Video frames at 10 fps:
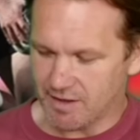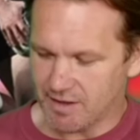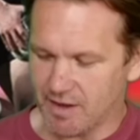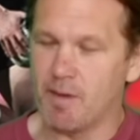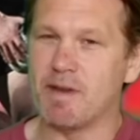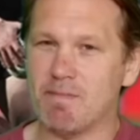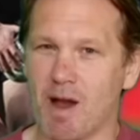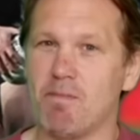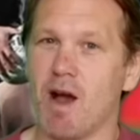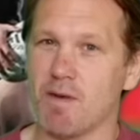I mean,
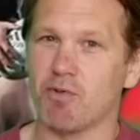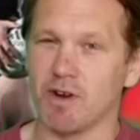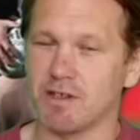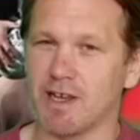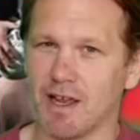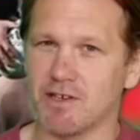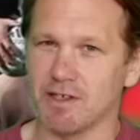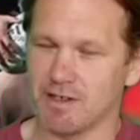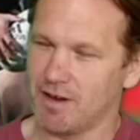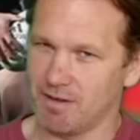my
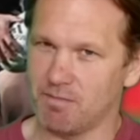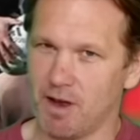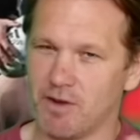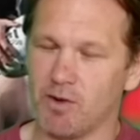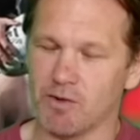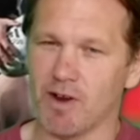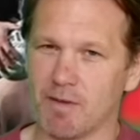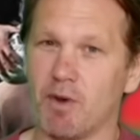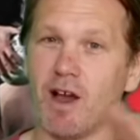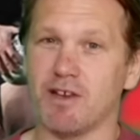pronunciations are not great,
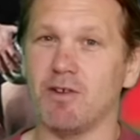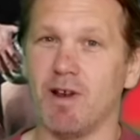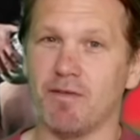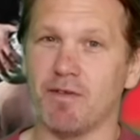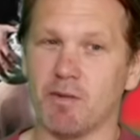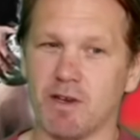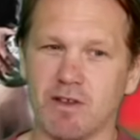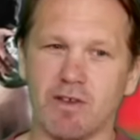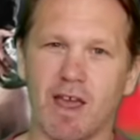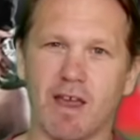but I do love it when you
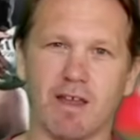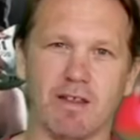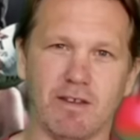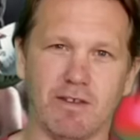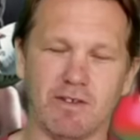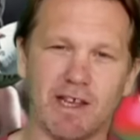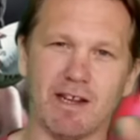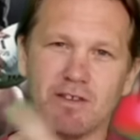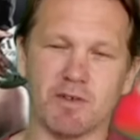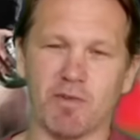get New
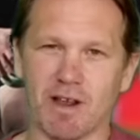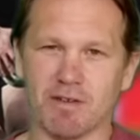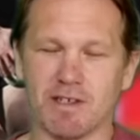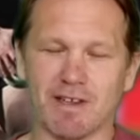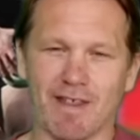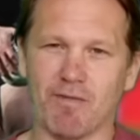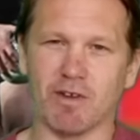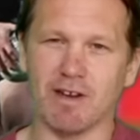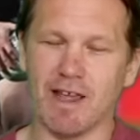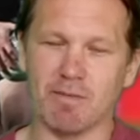Zealanders pronouncing South
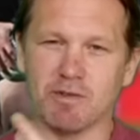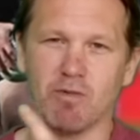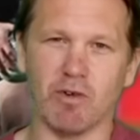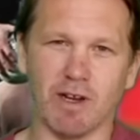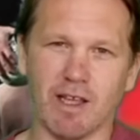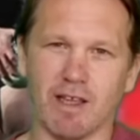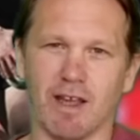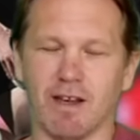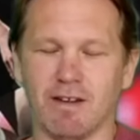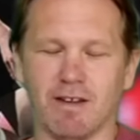African names wrongly
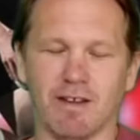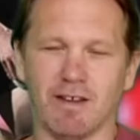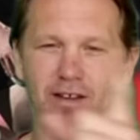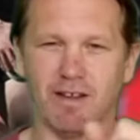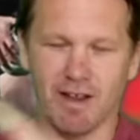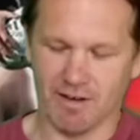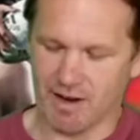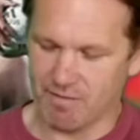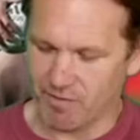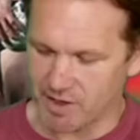
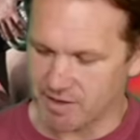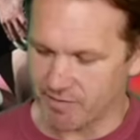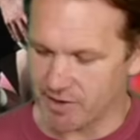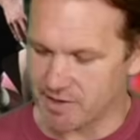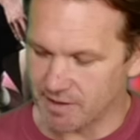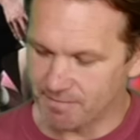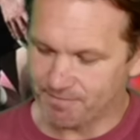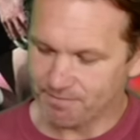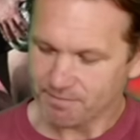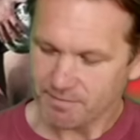and vice versa.
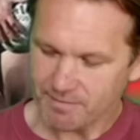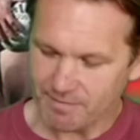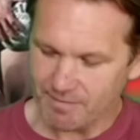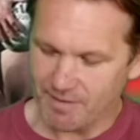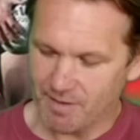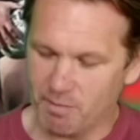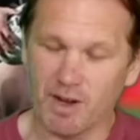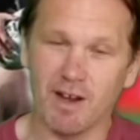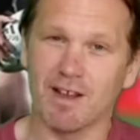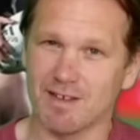
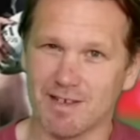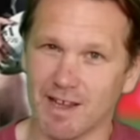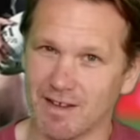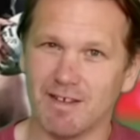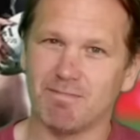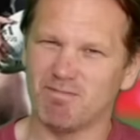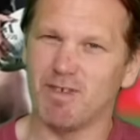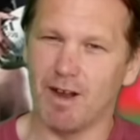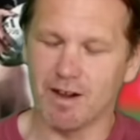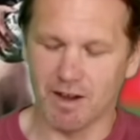But like I say,
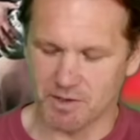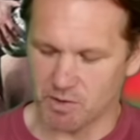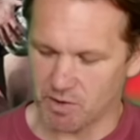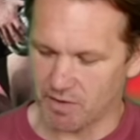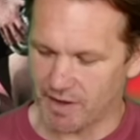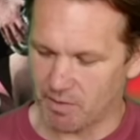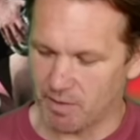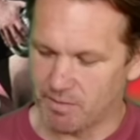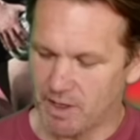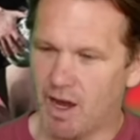I can't talk on that one.
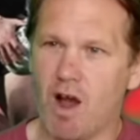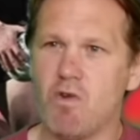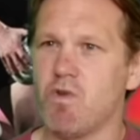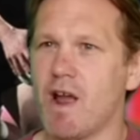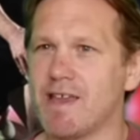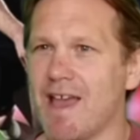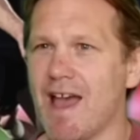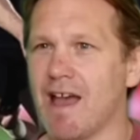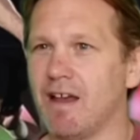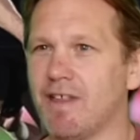Oh, right,
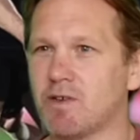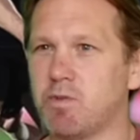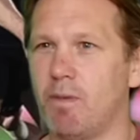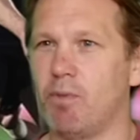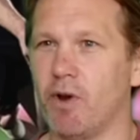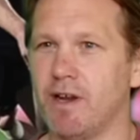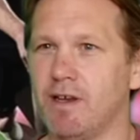yeah. That's one point.